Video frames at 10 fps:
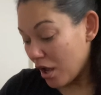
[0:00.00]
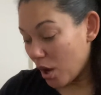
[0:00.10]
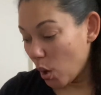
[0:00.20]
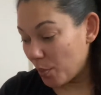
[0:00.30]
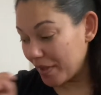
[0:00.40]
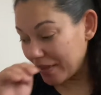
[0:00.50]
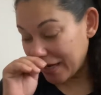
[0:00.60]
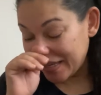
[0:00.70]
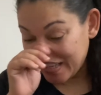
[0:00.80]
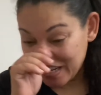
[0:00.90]
hoping that
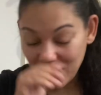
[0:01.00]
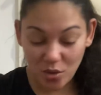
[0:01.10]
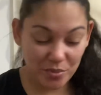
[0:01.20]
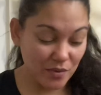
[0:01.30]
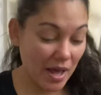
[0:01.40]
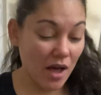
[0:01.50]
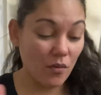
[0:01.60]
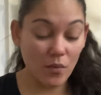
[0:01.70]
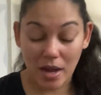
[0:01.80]
I can help you out.